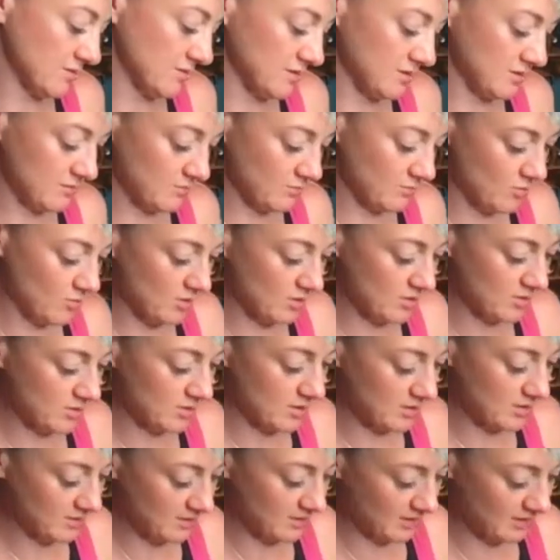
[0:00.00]
So the
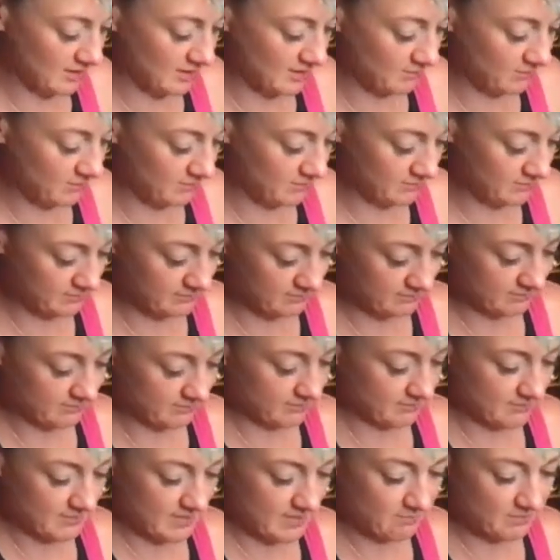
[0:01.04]
one that
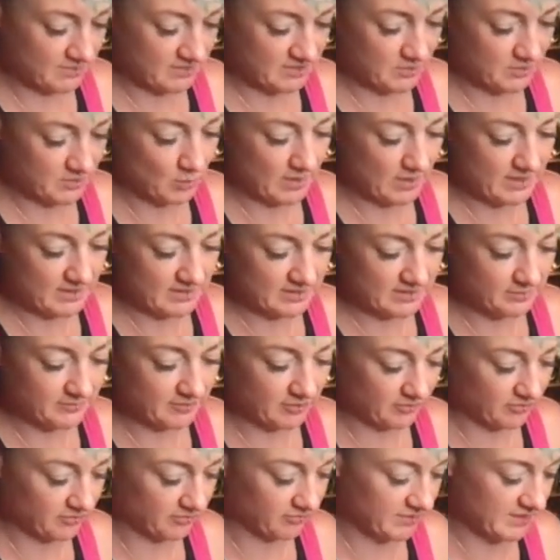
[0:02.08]
in between. So we've
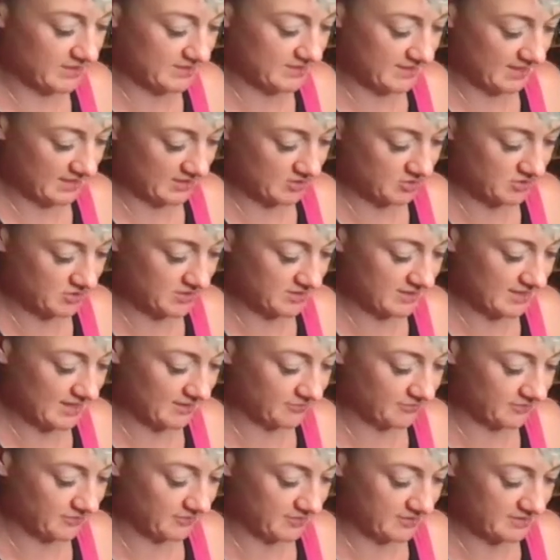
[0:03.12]
got 3 sections
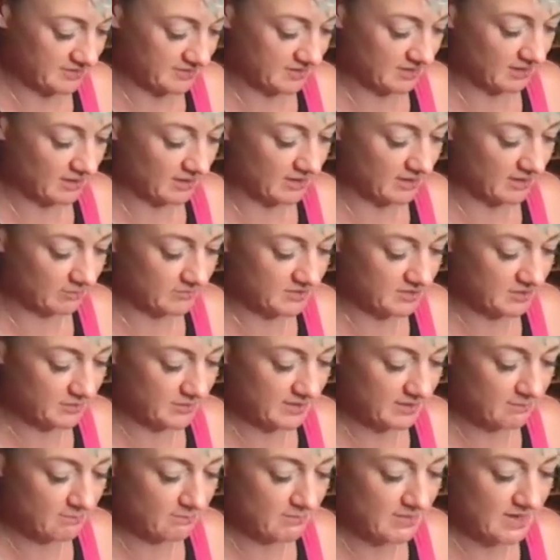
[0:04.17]
left of the sky and I'm
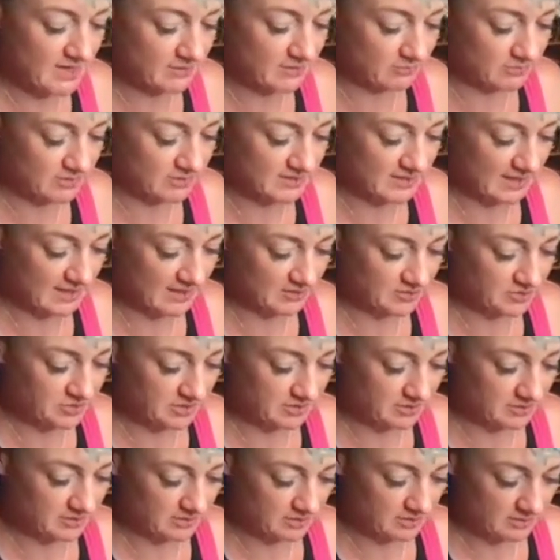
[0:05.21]
doing the middle
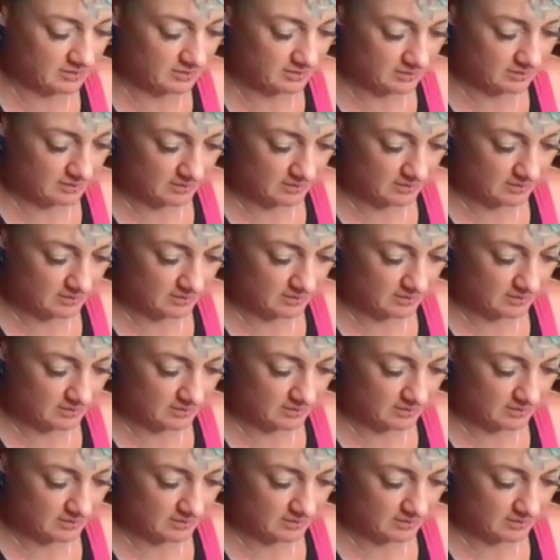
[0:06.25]
section.